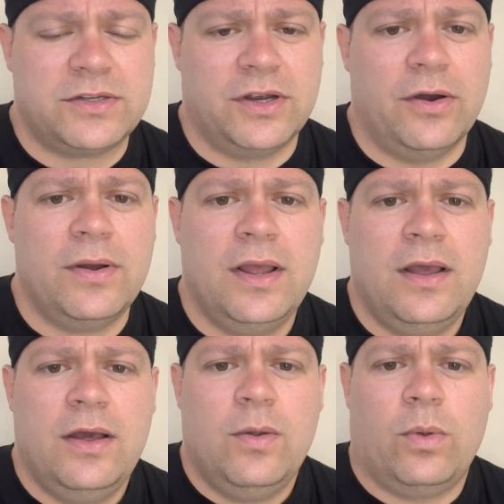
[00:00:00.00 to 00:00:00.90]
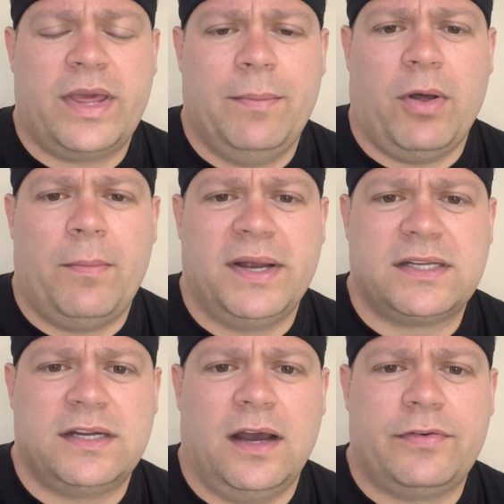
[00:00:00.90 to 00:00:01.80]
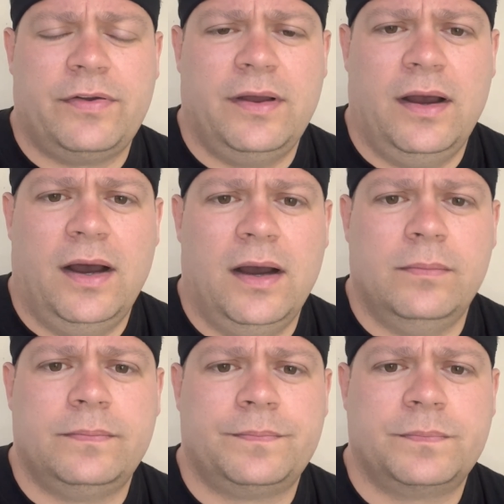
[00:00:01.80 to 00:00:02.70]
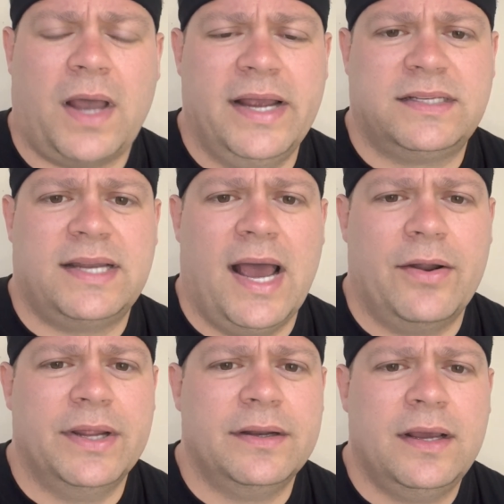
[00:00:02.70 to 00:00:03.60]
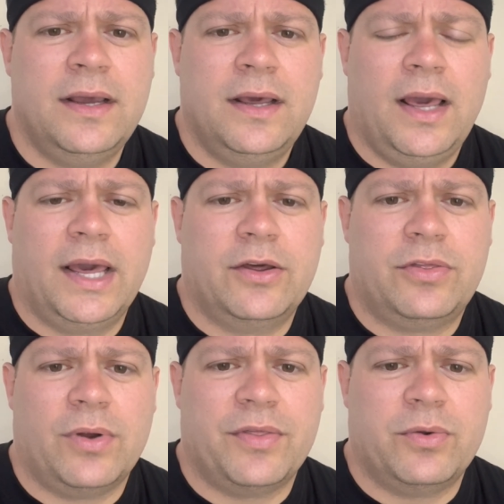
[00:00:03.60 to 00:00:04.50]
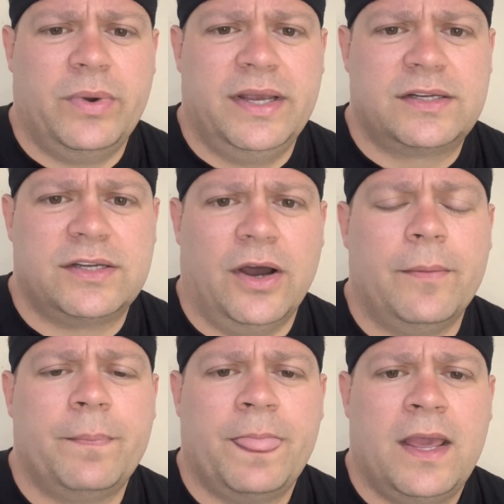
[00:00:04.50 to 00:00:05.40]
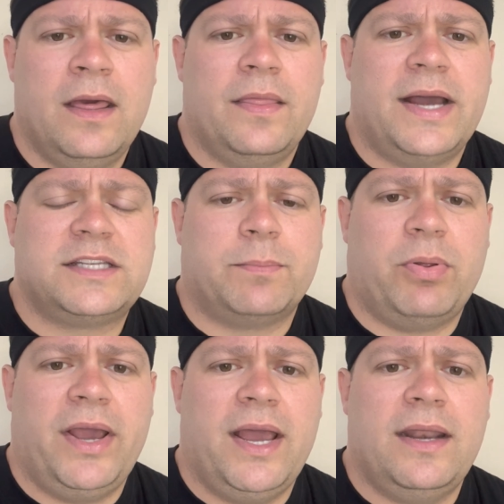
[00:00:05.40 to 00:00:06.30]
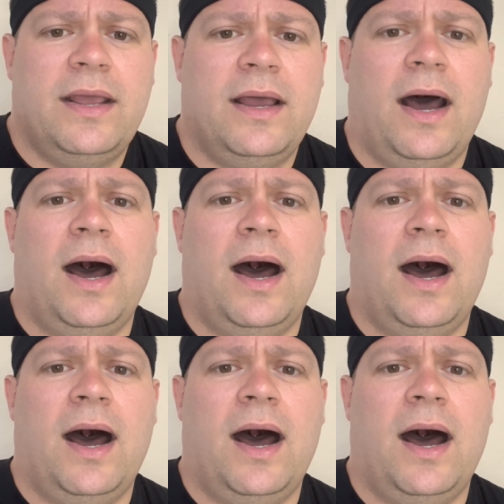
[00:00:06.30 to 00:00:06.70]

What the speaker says: So we'll keep all my stuff iced down and good throughout the week. So that's a plan.